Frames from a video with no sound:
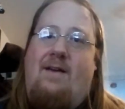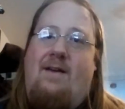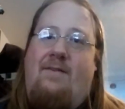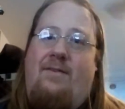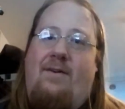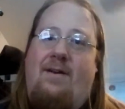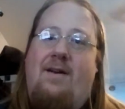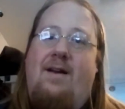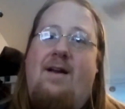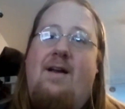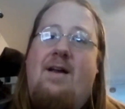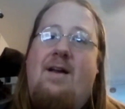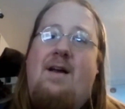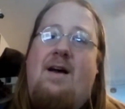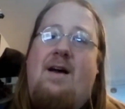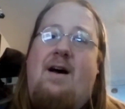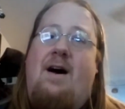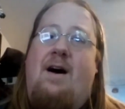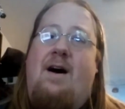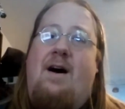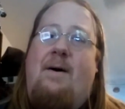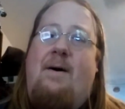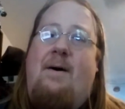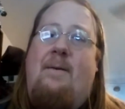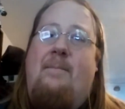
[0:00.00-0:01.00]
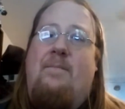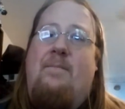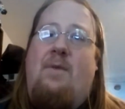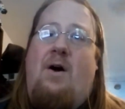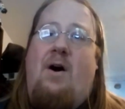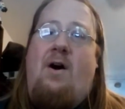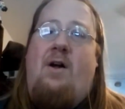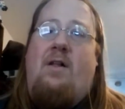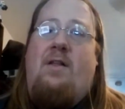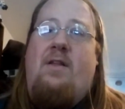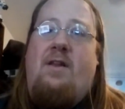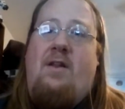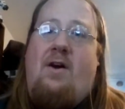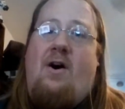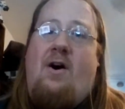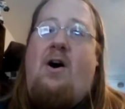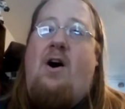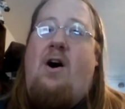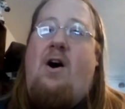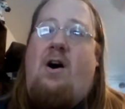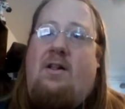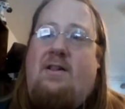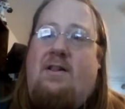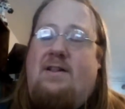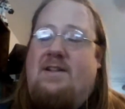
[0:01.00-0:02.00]
whatever, all in
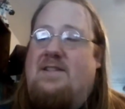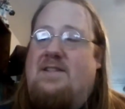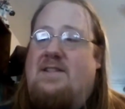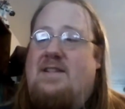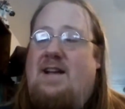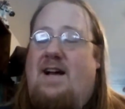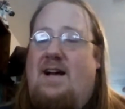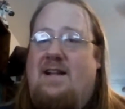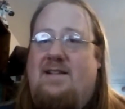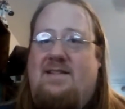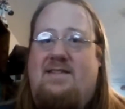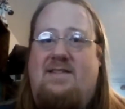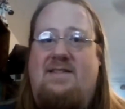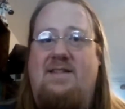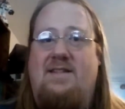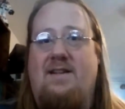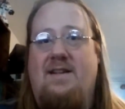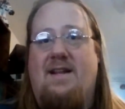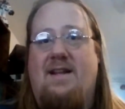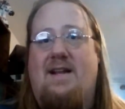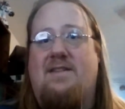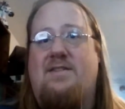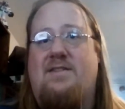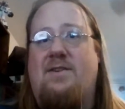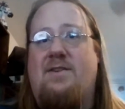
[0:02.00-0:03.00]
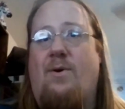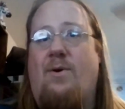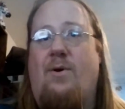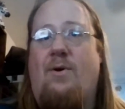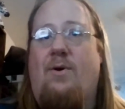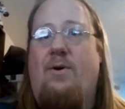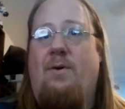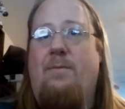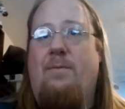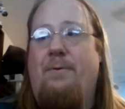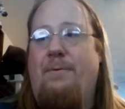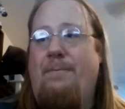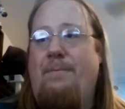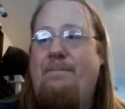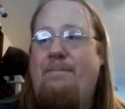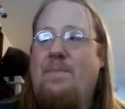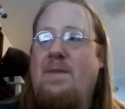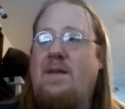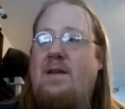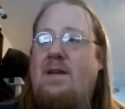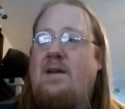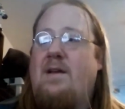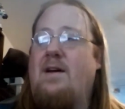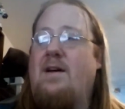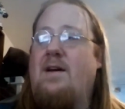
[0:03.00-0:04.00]
all, it's still not too horrible.
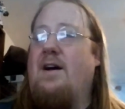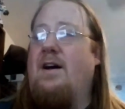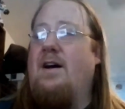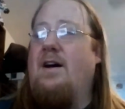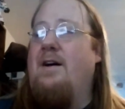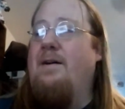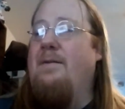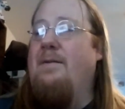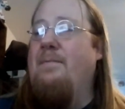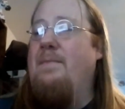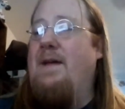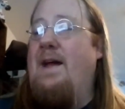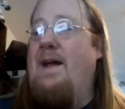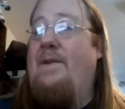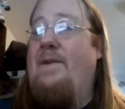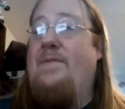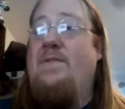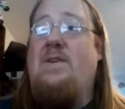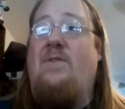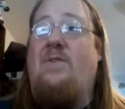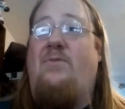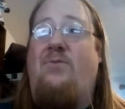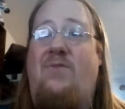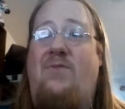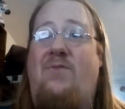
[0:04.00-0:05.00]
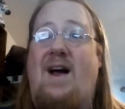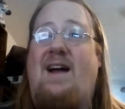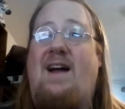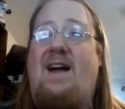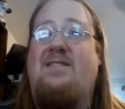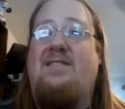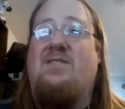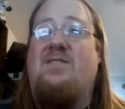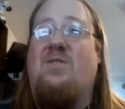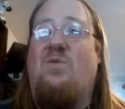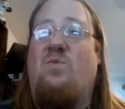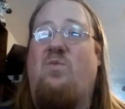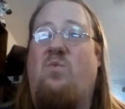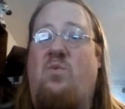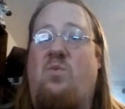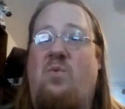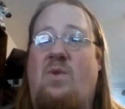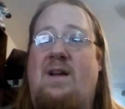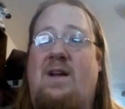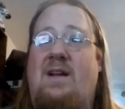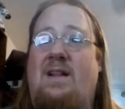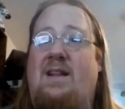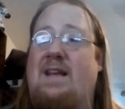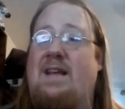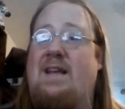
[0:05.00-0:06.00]
And the effects
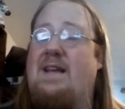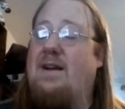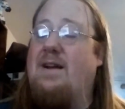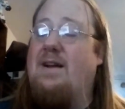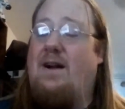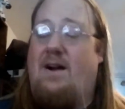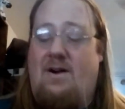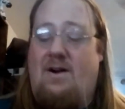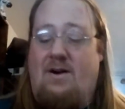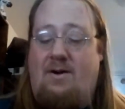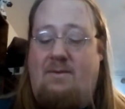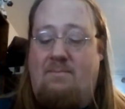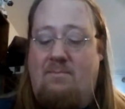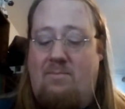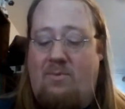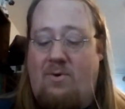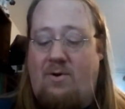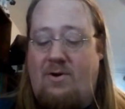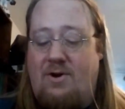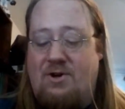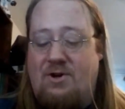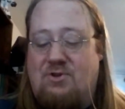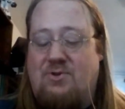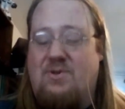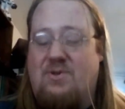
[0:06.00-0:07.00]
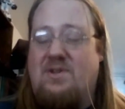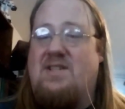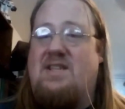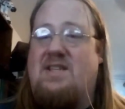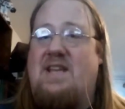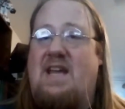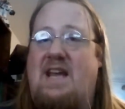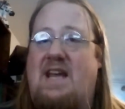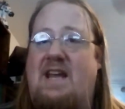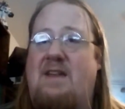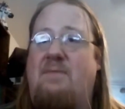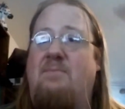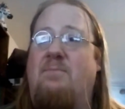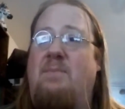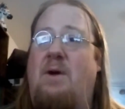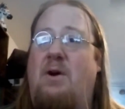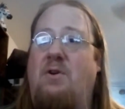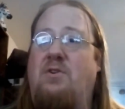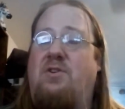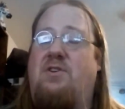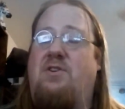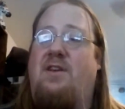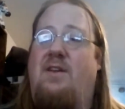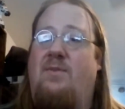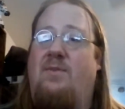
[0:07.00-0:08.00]
are more interesting in
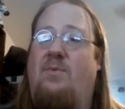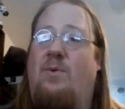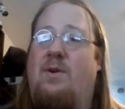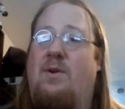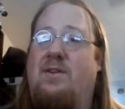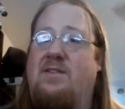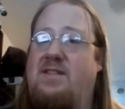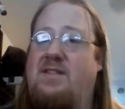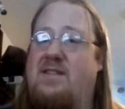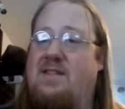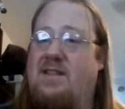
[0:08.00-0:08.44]
motion